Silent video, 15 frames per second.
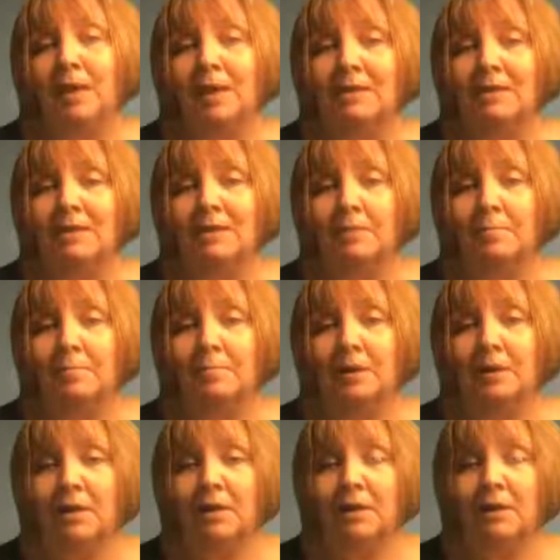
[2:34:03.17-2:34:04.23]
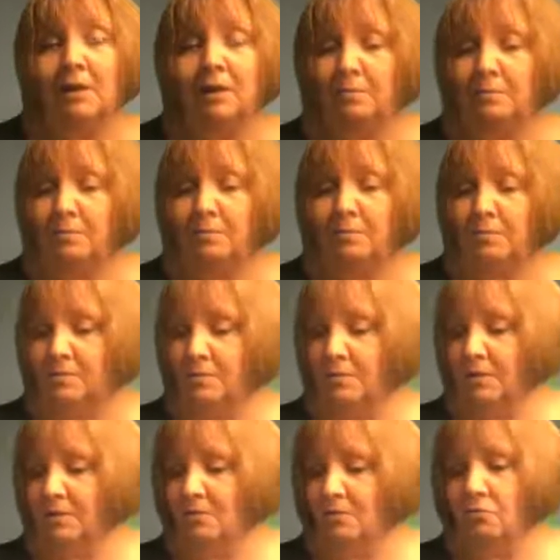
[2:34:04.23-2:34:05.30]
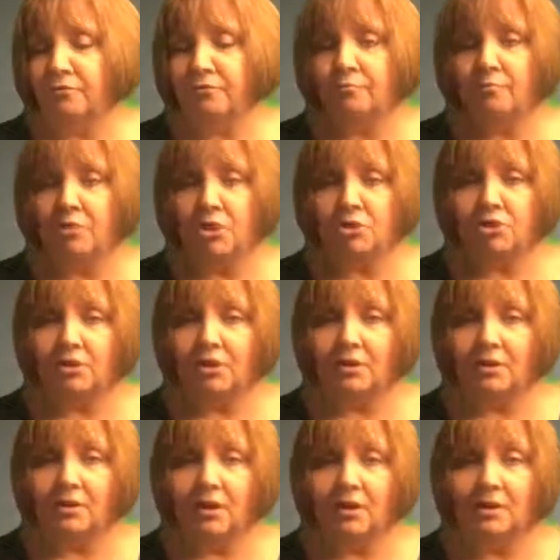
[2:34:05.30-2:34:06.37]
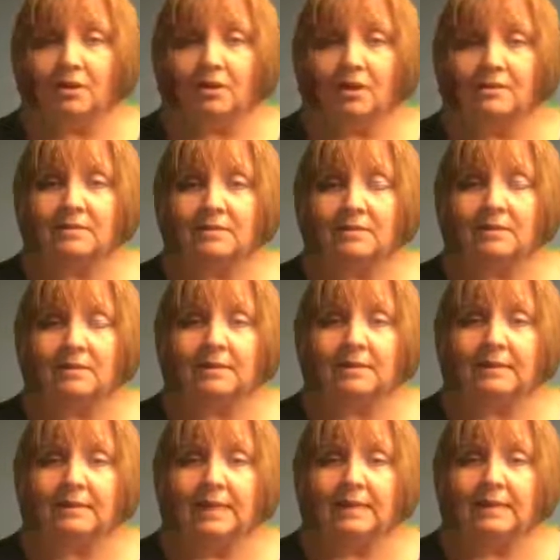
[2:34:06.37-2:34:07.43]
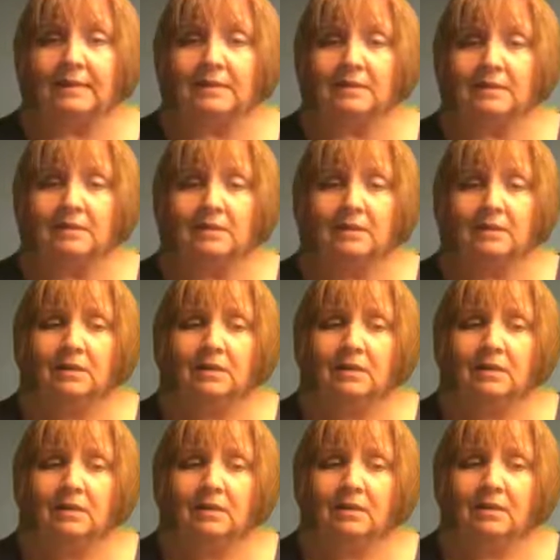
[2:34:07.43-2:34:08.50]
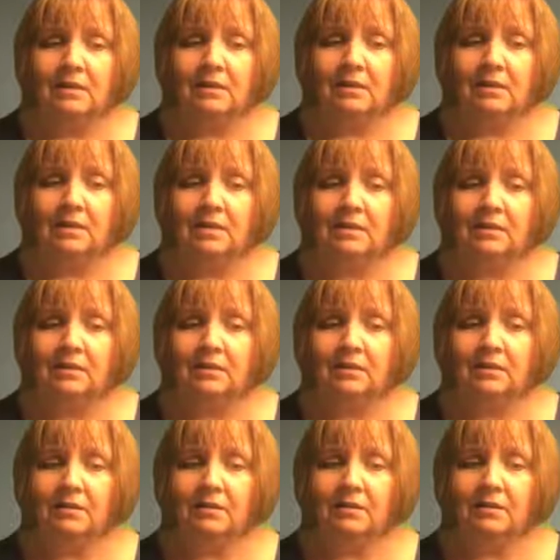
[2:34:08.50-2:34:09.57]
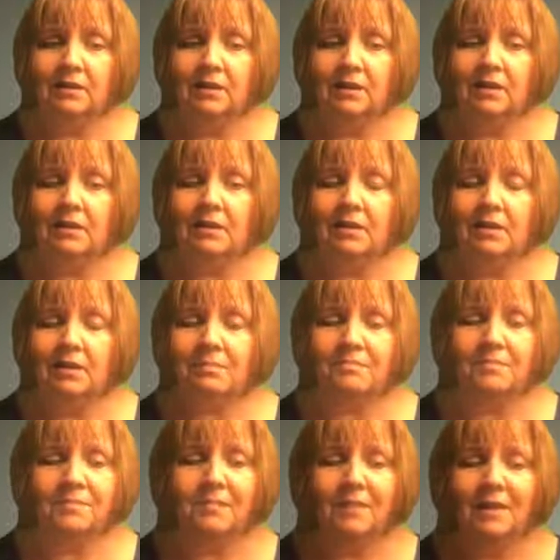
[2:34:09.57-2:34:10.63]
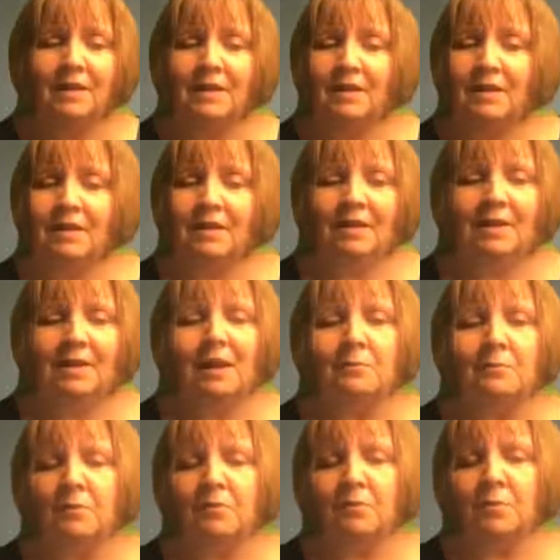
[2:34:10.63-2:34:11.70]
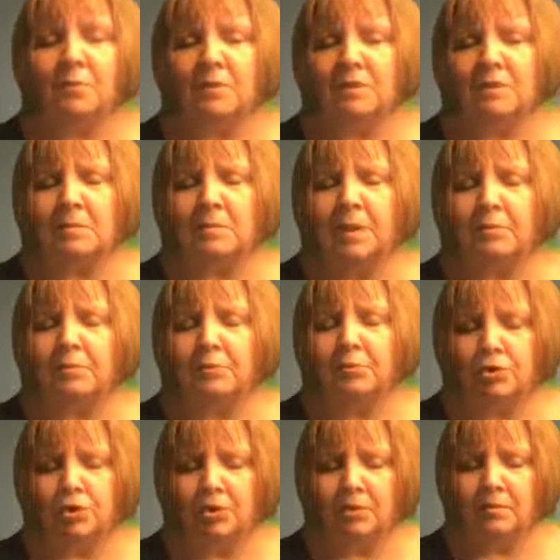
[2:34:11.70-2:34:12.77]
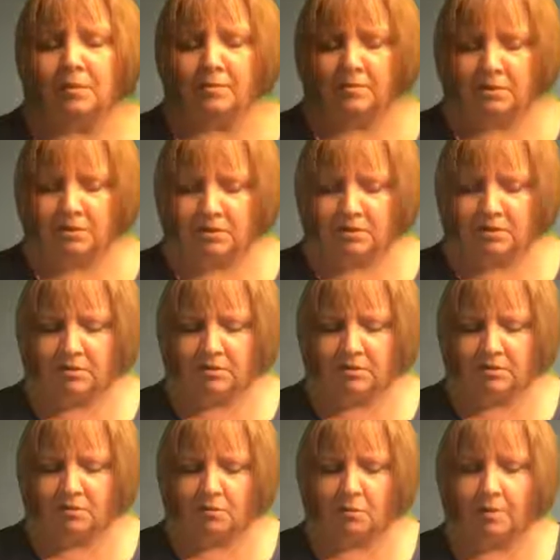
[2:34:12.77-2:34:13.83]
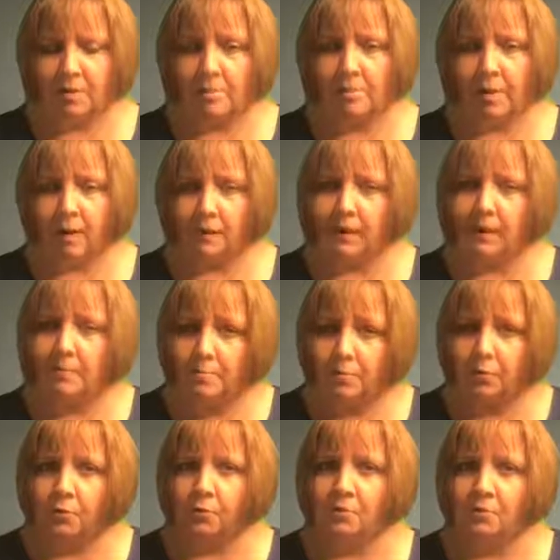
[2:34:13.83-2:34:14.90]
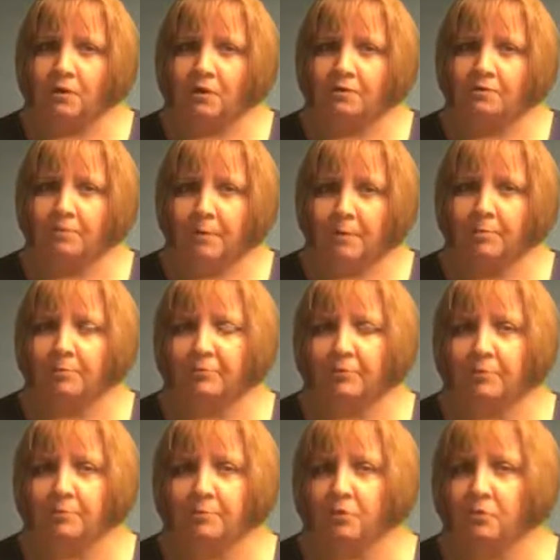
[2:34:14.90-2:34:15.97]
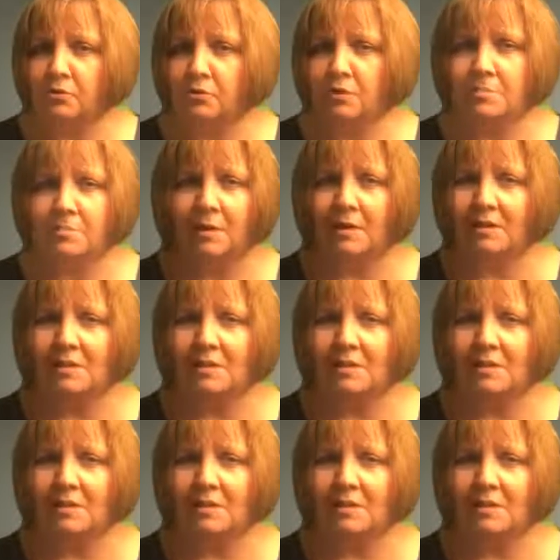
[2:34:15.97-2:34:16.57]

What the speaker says: ended up buying a dog from Russia, and it lasted 6 days and died. And there's a big push at the moment to stop the bulk import of puppy farm dogs, because